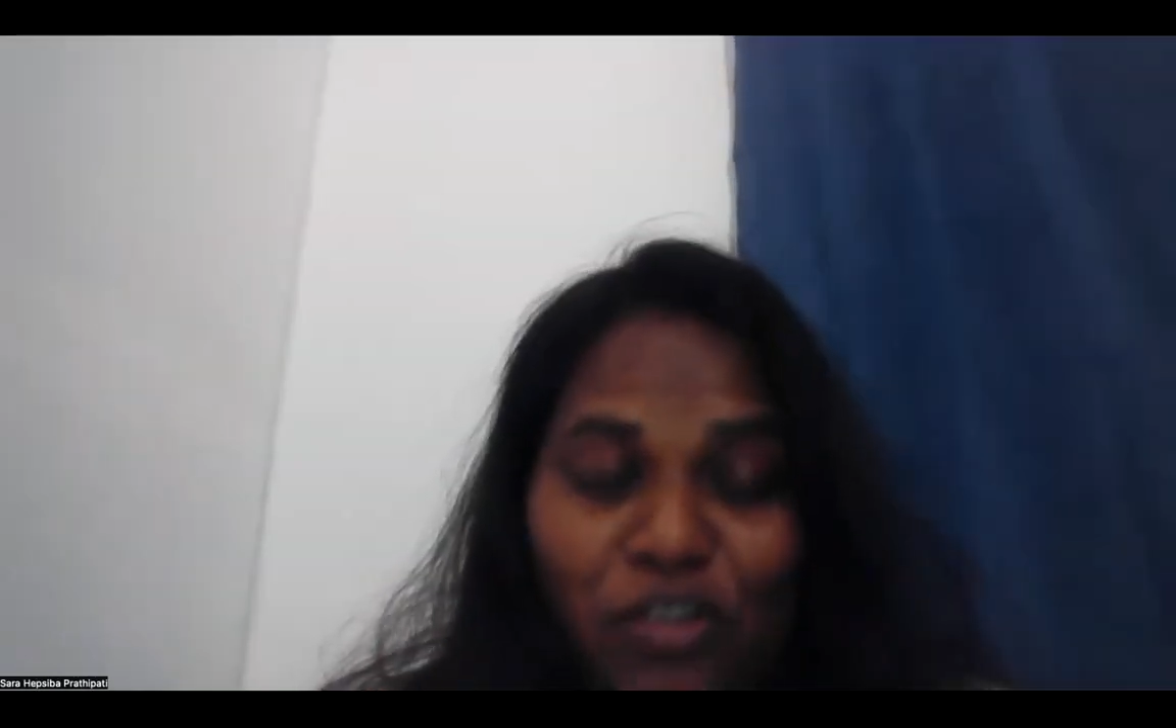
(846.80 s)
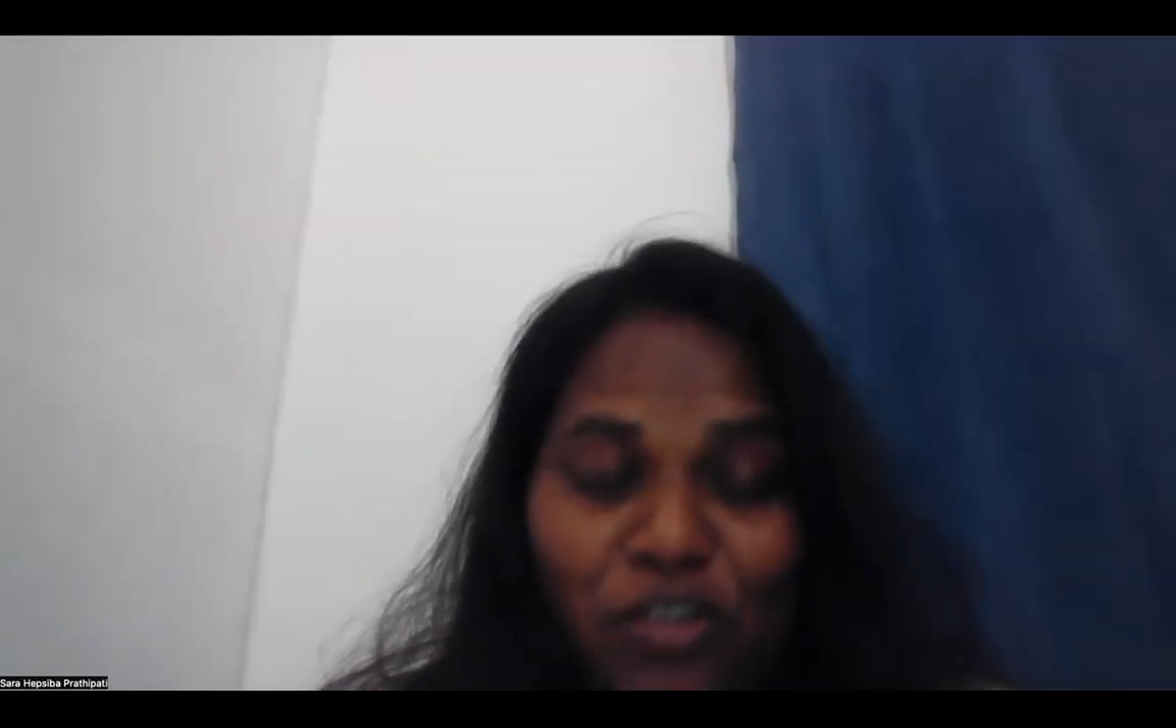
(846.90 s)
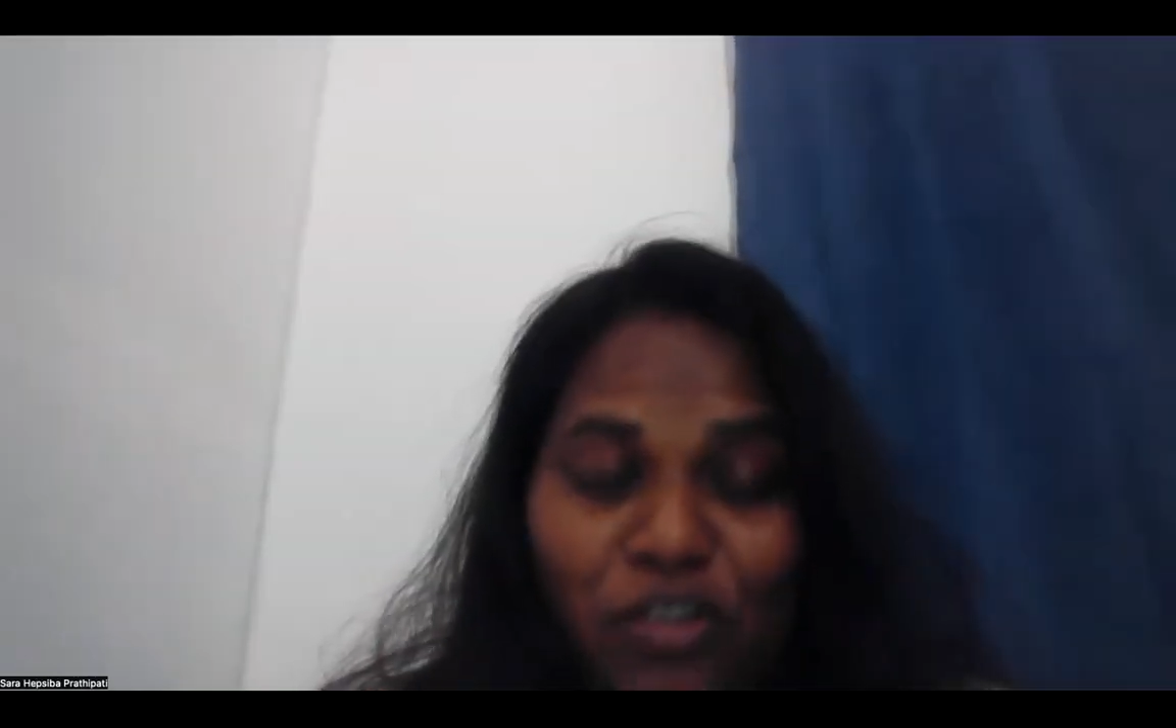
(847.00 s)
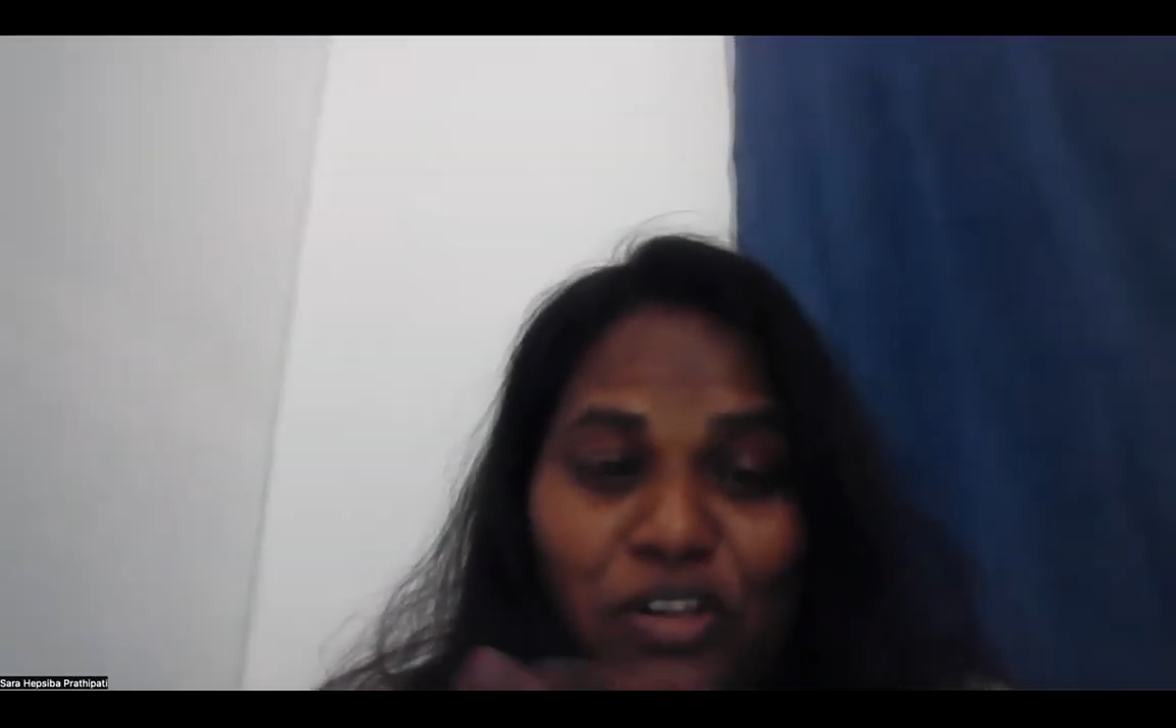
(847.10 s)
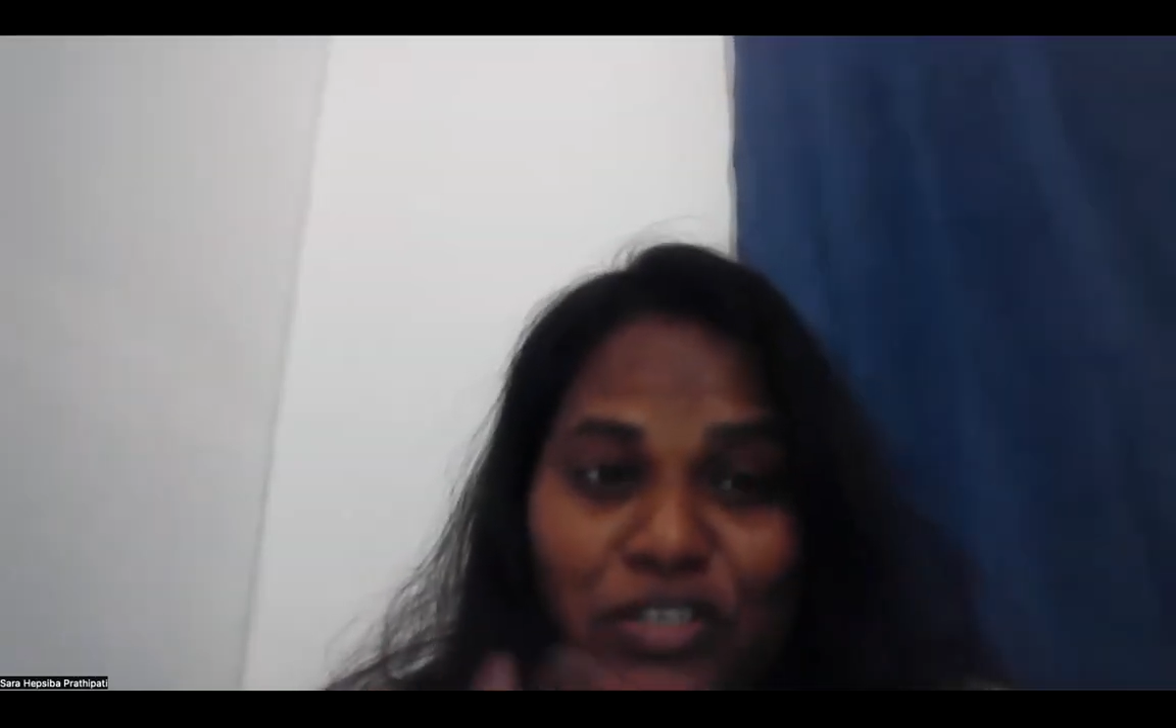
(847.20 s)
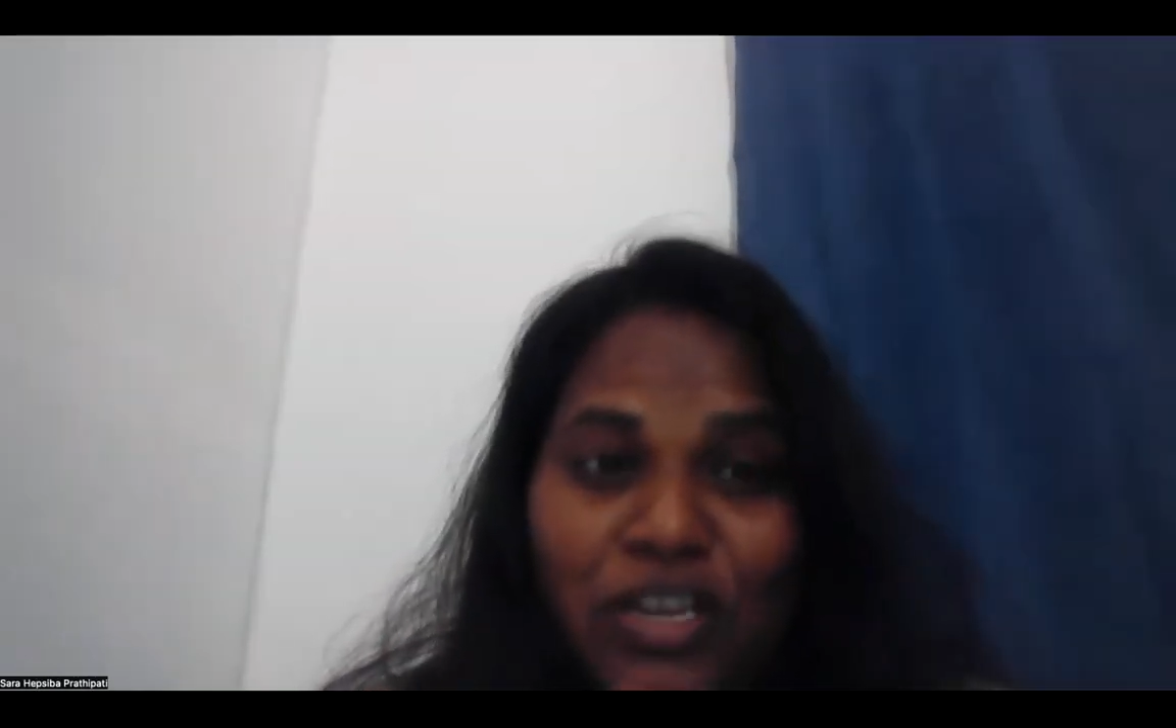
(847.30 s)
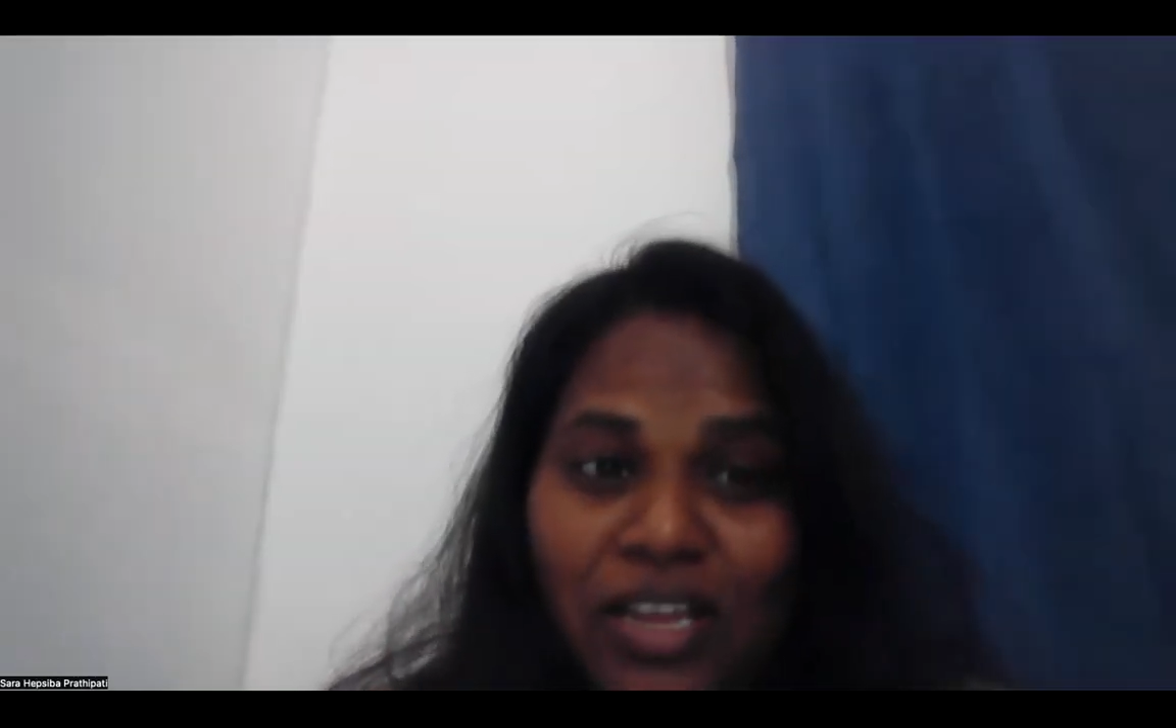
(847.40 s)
also,